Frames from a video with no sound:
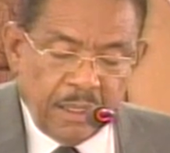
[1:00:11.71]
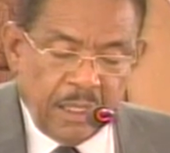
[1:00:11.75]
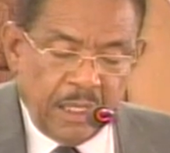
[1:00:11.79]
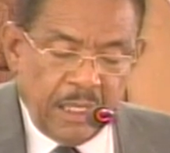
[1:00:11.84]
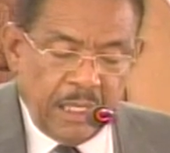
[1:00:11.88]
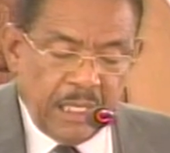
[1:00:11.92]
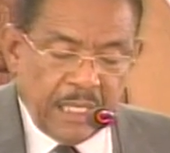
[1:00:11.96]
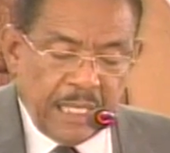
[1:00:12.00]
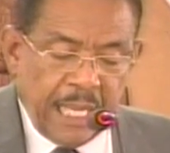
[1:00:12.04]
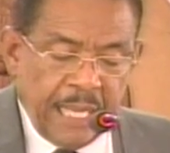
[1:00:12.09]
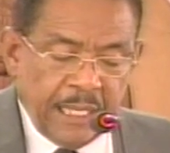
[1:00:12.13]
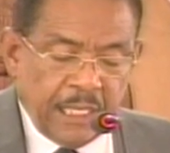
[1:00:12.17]
It
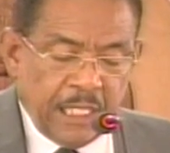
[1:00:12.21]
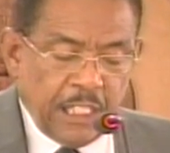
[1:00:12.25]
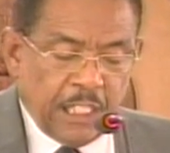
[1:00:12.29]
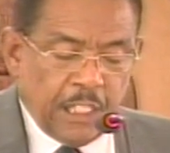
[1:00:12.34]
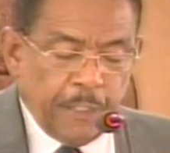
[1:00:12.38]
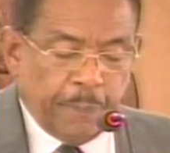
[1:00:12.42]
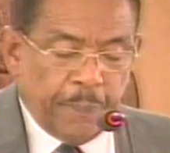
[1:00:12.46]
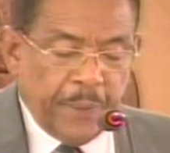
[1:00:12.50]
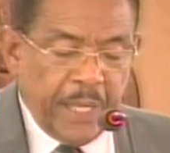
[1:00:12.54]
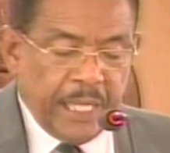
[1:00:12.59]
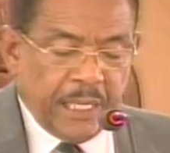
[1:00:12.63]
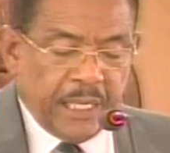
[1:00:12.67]
is
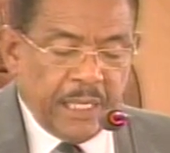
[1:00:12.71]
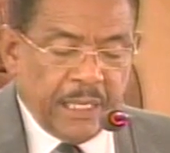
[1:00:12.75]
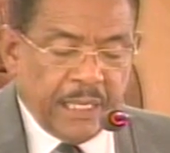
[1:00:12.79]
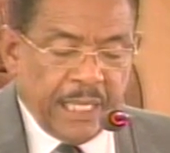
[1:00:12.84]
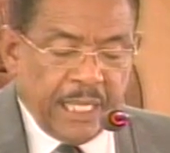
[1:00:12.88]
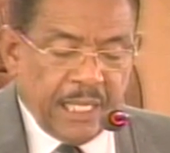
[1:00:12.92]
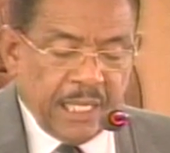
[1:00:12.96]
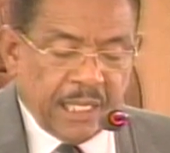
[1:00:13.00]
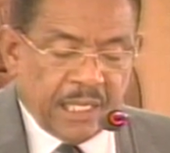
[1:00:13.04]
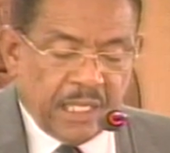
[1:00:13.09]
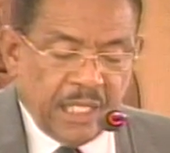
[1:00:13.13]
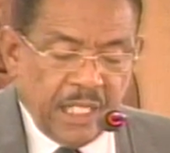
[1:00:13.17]
anticipated
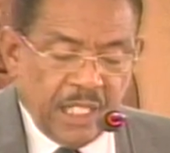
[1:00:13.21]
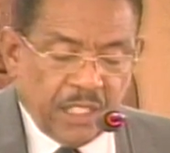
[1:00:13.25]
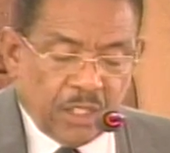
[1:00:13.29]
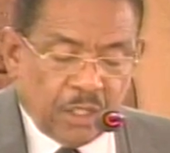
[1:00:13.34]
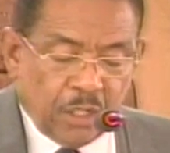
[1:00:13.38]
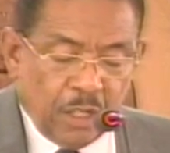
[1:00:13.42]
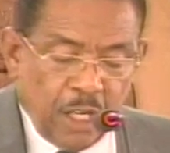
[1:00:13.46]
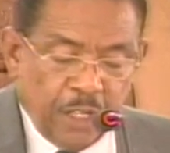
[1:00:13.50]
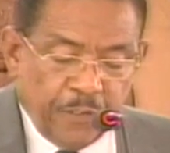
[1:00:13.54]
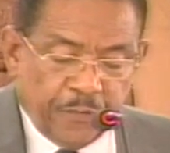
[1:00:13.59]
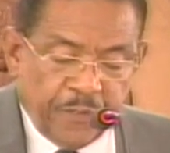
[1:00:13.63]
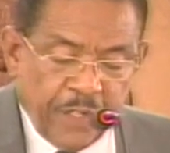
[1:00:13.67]
that the SIDS
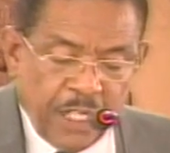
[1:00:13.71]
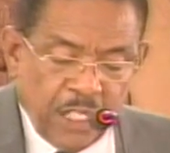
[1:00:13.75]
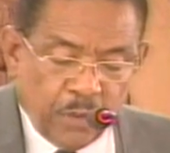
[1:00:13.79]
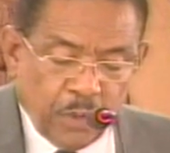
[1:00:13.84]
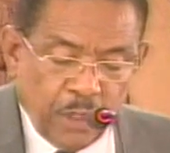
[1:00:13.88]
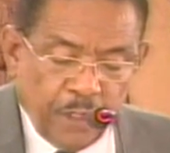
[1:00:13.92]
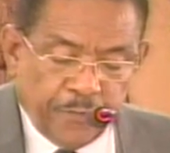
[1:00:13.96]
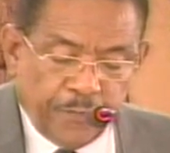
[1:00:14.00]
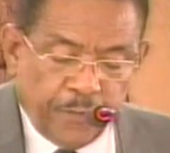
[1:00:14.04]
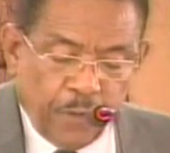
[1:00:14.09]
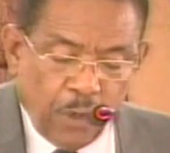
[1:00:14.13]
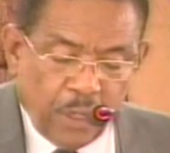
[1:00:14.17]
conference
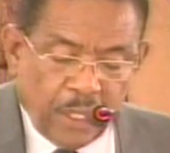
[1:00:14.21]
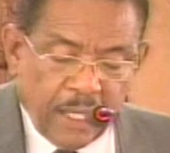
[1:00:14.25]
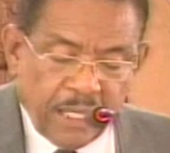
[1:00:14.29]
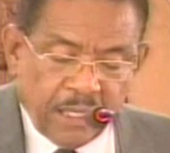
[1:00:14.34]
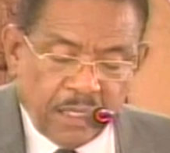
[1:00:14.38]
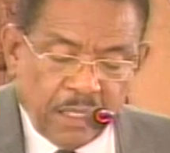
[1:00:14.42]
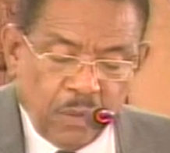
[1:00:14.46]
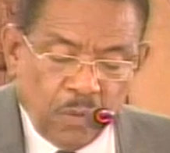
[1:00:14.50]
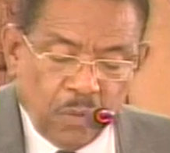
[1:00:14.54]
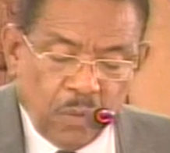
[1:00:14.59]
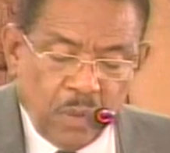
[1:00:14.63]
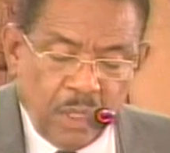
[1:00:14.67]
will focus
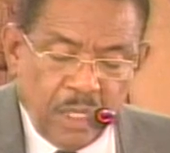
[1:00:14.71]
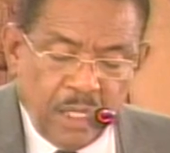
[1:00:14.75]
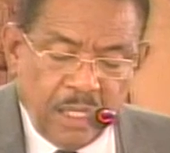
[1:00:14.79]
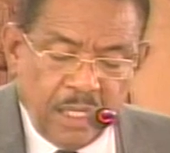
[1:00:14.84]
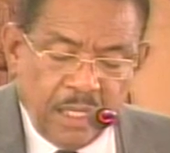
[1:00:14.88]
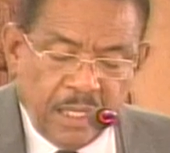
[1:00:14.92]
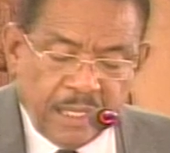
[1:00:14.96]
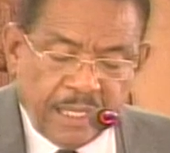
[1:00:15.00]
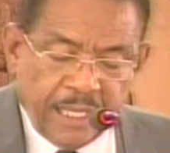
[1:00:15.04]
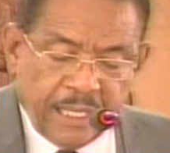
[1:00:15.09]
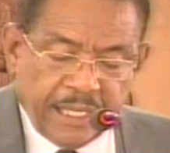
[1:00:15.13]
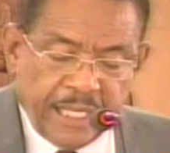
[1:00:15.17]
the
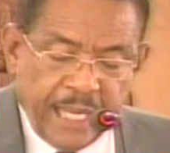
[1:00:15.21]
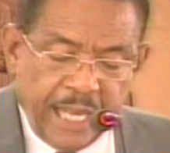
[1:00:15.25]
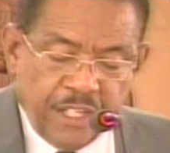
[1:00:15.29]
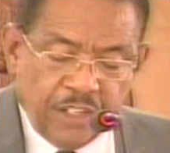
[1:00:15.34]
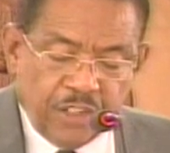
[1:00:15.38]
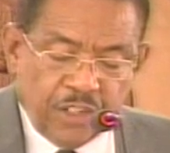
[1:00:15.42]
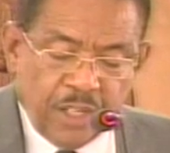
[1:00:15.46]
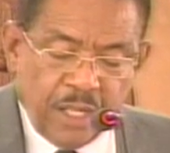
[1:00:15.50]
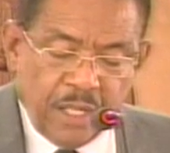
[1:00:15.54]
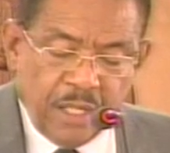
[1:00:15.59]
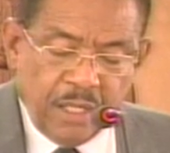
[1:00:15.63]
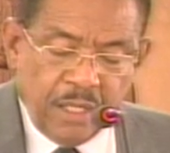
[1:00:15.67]
world's
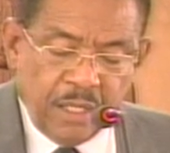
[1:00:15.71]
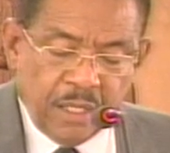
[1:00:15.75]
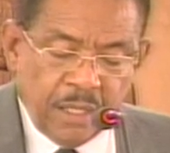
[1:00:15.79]
attention